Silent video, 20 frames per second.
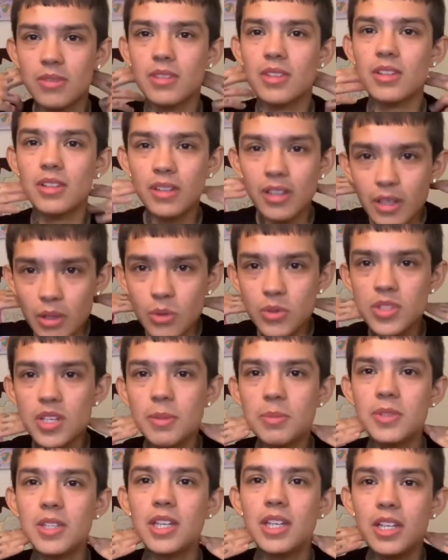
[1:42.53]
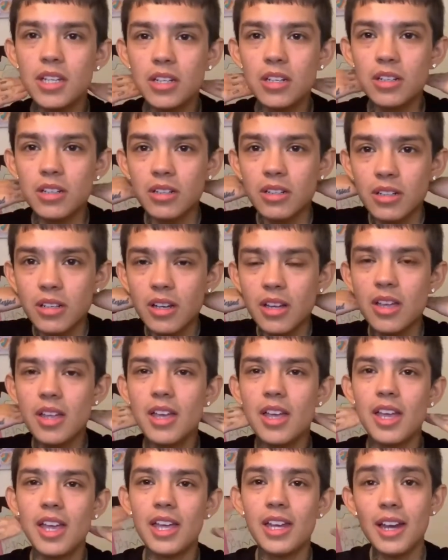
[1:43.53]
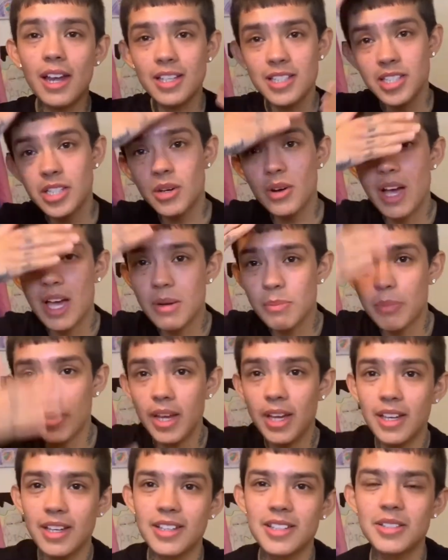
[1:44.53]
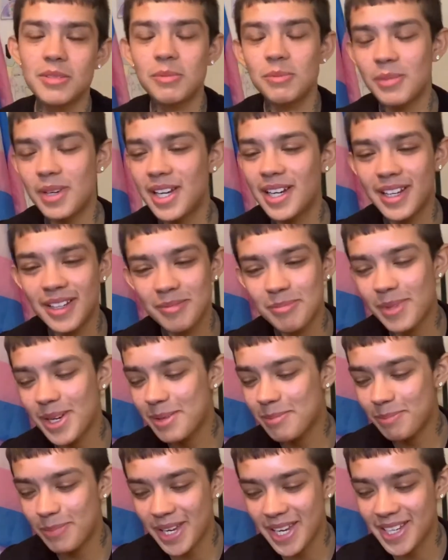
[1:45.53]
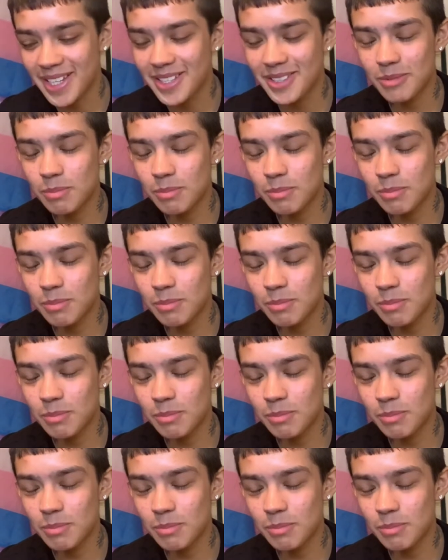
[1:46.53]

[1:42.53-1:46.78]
it was up to here. And I still had bangs. My bangs